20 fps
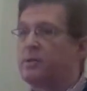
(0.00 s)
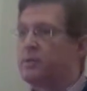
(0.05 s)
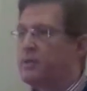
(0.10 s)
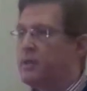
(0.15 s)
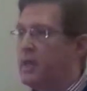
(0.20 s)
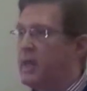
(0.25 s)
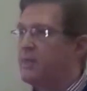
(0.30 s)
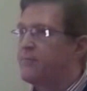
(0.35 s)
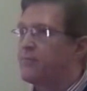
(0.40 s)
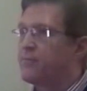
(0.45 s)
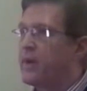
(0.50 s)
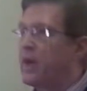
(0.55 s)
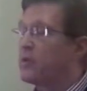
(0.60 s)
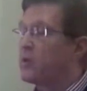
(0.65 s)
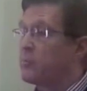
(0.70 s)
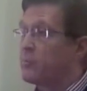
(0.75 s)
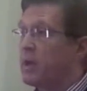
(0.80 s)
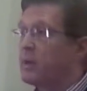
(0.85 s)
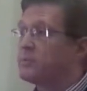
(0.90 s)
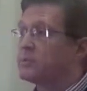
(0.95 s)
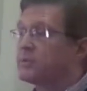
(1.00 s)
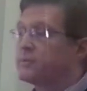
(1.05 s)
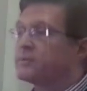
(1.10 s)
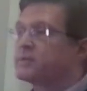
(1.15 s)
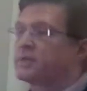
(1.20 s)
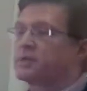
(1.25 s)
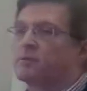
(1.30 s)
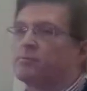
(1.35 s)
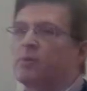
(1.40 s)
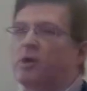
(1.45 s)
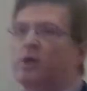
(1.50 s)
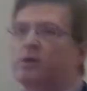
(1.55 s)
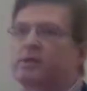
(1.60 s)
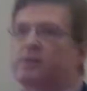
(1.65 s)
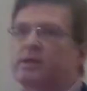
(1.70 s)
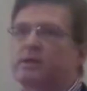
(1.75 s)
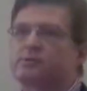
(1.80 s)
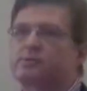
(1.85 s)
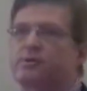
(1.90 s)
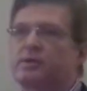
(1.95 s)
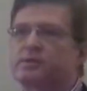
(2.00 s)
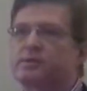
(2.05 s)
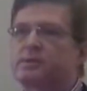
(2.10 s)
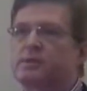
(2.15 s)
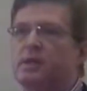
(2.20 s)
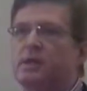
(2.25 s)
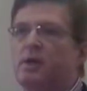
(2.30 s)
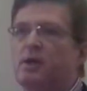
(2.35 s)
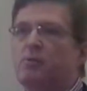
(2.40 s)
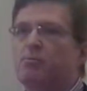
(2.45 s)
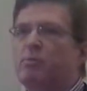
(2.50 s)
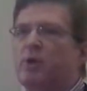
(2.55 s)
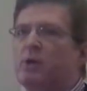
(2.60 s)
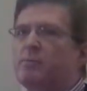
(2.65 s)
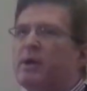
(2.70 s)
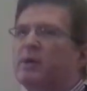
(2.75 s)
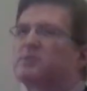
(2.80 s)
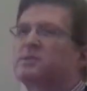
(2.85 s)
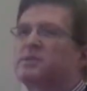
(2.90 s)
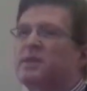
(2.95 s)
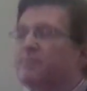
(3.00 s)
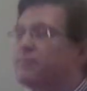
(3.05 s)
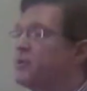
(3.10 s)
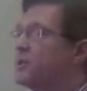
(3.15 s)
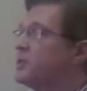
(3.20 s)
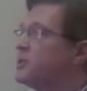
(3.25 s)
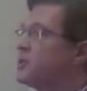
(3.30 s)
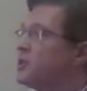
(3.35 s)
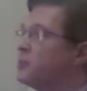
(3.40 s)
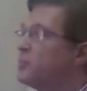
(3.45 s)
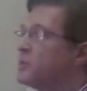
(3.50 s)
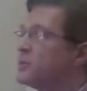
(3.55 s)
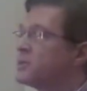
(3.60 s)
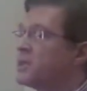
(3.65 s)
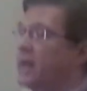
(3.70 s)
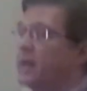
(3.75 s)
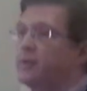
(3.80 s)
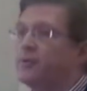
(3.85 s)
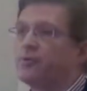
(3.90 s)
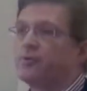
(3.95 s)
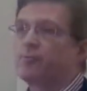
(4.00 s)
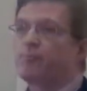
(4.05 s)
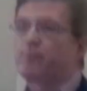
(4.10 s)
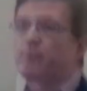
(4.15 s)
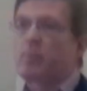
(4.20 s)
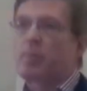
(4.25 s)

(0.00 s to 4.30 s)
11 founding members of the single market, by about 72%.